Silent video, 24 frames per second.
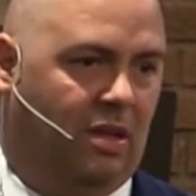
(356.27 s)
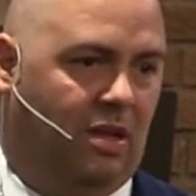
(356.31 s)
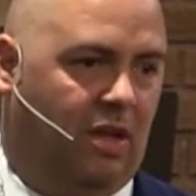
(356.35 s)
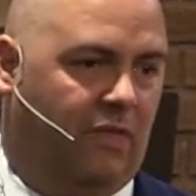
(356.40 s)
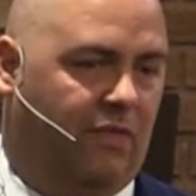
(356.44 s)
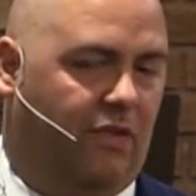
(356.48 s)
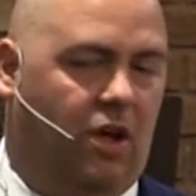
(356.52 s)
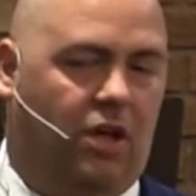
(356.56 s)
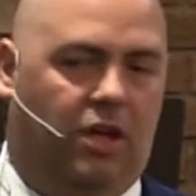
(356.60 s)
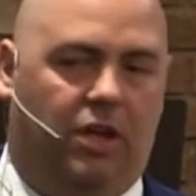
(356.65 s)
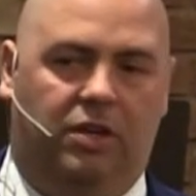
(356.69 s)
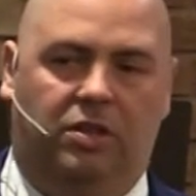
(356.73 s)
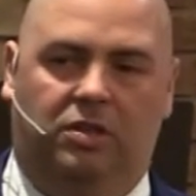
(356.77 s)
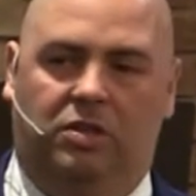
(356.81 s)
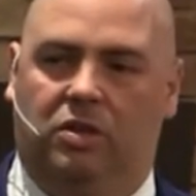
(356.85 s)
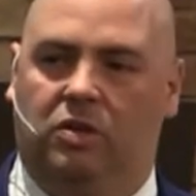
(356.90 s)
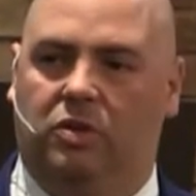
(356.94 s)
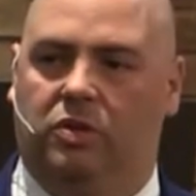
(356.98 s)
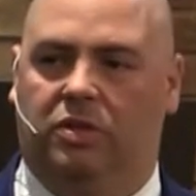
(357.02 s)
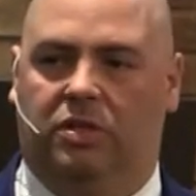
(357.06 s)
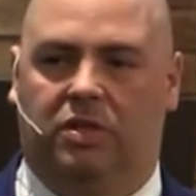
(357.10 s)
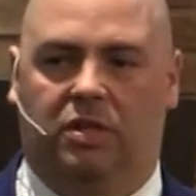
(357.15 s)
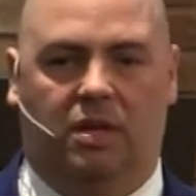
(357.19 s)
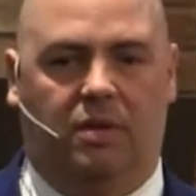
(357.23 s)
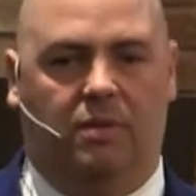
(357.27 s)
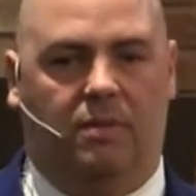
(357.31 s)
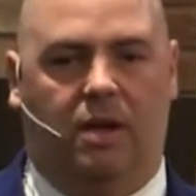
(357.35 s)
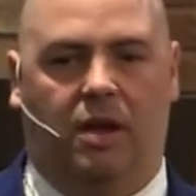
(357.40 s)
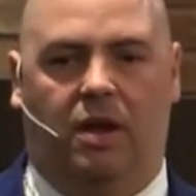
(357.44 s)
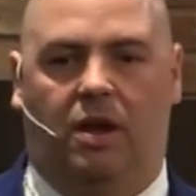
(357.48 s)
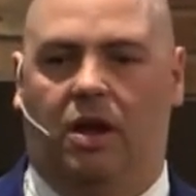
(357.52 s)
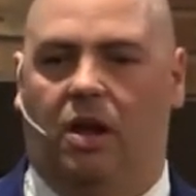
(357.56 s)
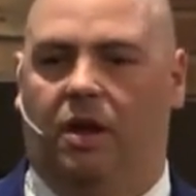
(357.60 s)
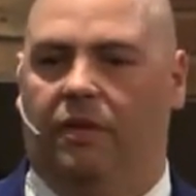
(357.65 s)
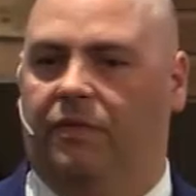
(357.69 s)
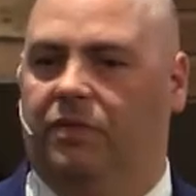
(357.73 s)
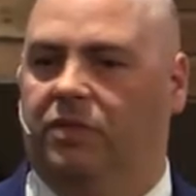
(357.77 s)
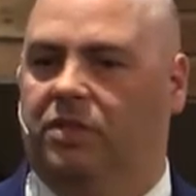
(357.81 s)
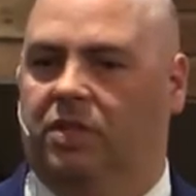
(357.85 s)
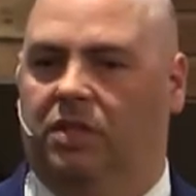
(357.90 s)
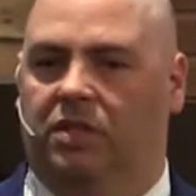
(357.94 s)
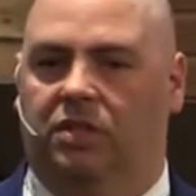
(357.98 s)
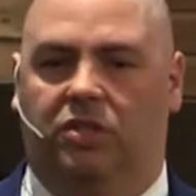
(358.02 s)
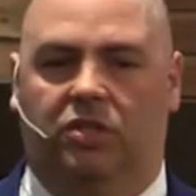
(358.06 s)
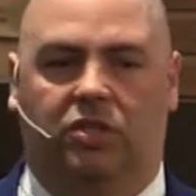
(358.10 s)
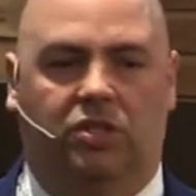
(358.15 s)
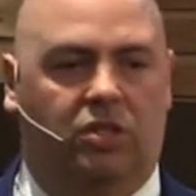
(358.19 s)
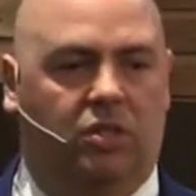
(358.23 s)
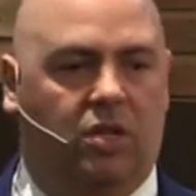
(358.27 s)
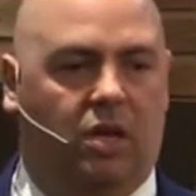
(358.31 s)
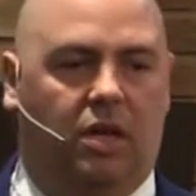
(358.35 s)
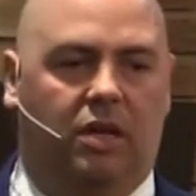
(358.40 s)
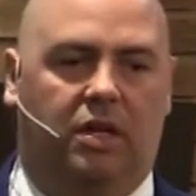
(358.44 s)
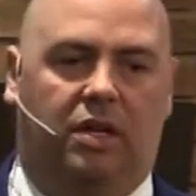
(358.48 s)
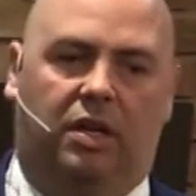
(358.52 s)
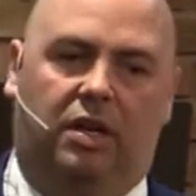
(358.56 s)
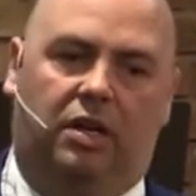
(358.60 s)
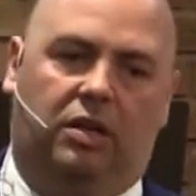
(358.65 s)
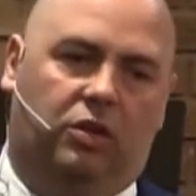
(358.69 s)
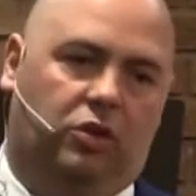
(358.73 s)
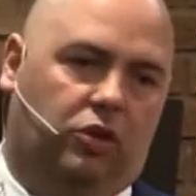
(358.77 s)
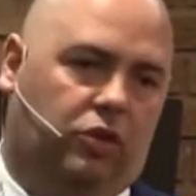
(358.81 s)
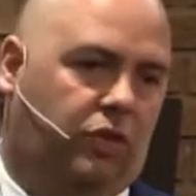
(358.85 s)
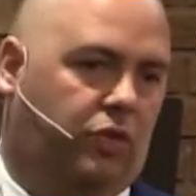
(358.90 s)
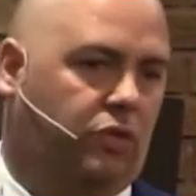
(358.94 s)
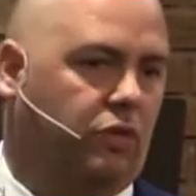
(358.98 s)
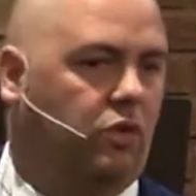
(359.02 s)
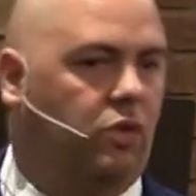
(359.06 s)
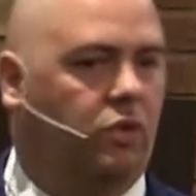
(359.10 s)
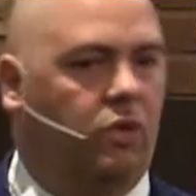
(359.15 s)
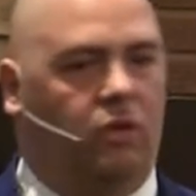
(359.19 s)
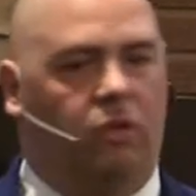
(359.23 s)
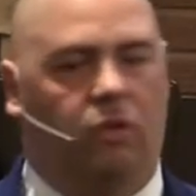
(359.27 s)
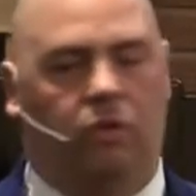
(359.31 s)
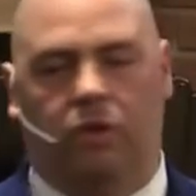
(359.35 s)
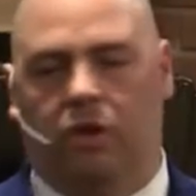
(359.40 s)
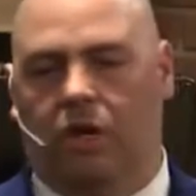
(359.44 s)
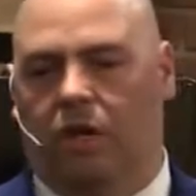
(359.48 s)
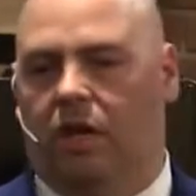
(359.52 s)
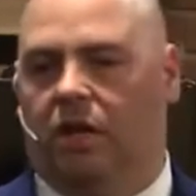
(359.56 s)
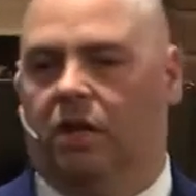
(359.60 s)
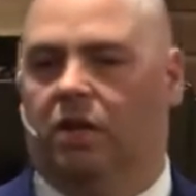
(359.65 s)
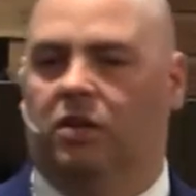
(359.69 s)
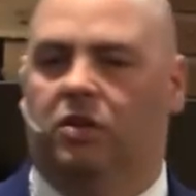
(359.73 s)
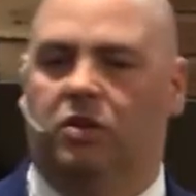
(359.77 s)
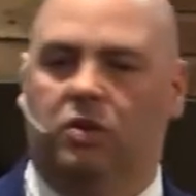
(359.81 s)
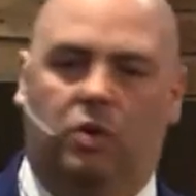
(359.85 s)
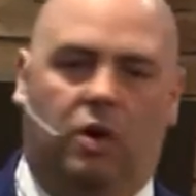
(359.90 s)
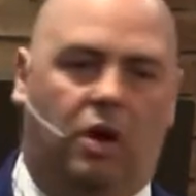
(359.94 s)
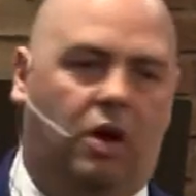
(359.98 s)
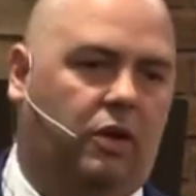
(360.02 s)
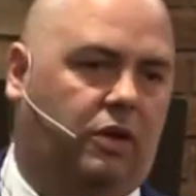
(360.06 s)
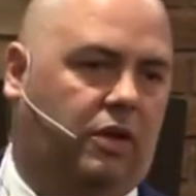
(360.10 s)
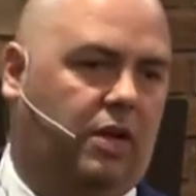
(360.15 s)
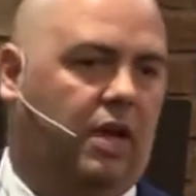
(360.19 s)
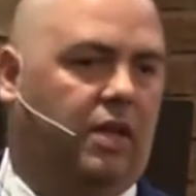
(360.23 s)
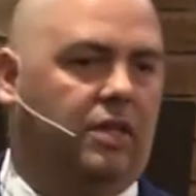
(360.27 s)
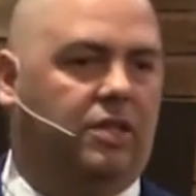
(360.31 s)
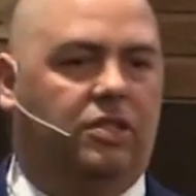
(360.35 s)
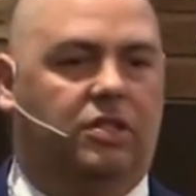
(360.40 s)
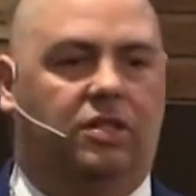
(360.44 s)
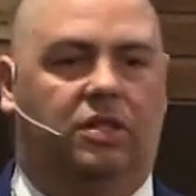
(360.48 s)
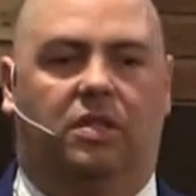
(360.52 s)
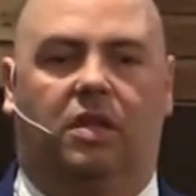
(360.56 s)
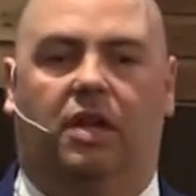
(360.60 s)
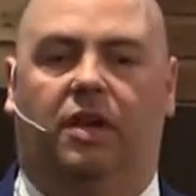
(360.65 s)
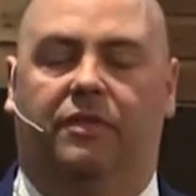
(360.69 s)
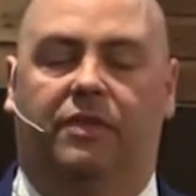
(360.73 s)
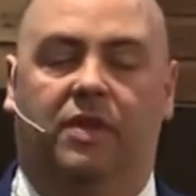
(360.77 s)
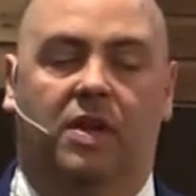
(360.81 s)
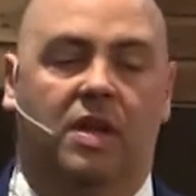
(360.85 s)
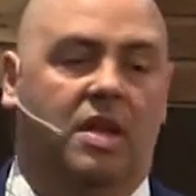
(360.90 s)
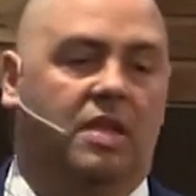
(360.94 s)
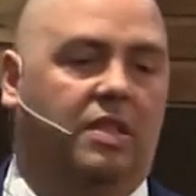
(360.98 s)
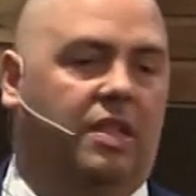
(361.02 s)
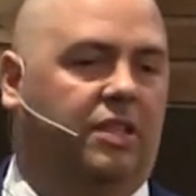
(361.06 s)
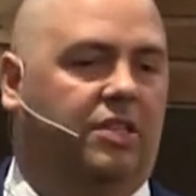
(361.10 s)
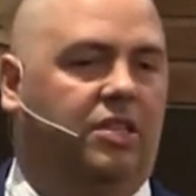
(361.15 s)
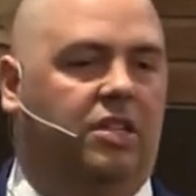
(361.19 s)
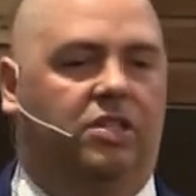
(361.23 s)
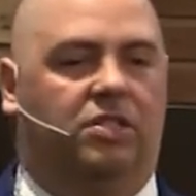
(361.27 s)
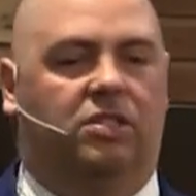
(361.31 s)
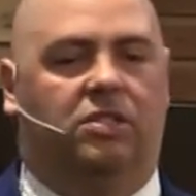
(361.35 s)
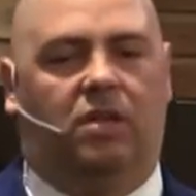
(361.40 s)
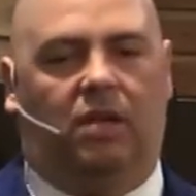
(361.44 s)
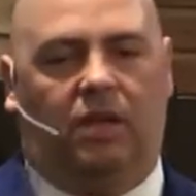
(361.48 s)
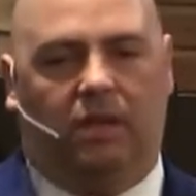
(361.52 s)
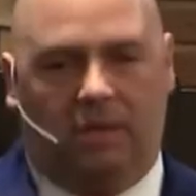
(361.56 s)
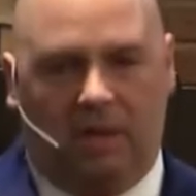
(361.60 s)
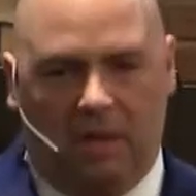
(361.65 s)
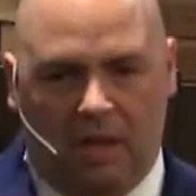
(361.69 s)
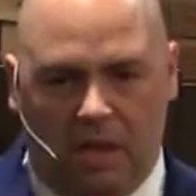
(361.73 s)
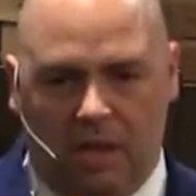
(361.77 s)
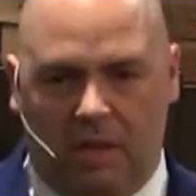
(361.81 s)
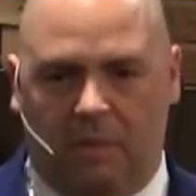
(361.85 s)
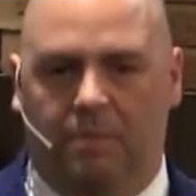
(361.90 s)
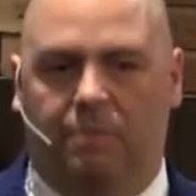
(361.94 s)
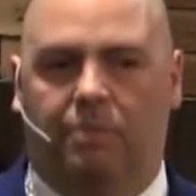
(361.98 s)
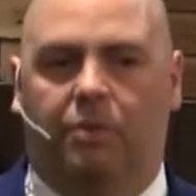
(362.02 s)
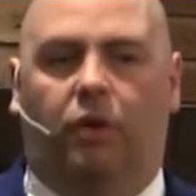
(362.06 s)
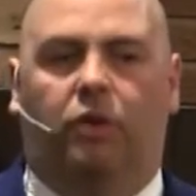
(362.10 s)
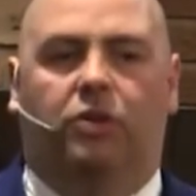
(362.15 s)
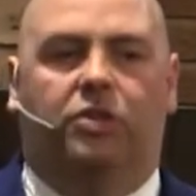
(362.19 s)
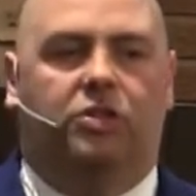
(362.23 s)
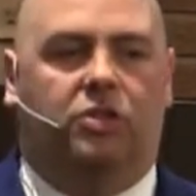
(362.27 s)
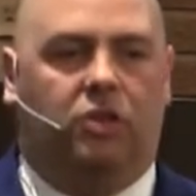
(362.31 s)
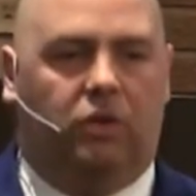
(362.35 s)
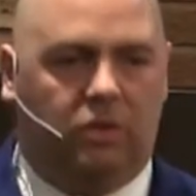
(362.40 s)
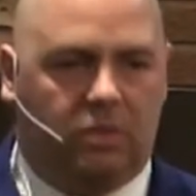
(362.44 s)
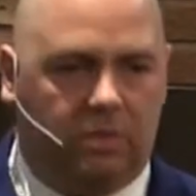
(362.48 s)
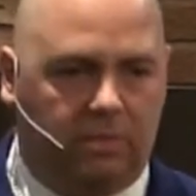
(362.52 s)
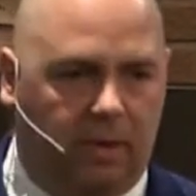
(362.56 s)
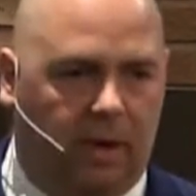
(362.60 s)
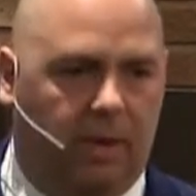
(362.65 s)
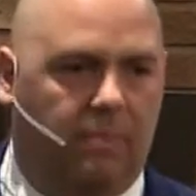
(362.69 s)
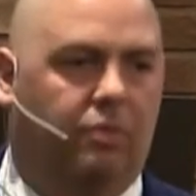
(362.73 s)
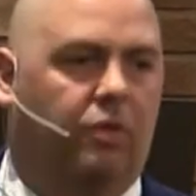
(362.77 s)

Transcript: If all I do is sit in my office and study and look through and read and do all kinds of stuff that just bolsters my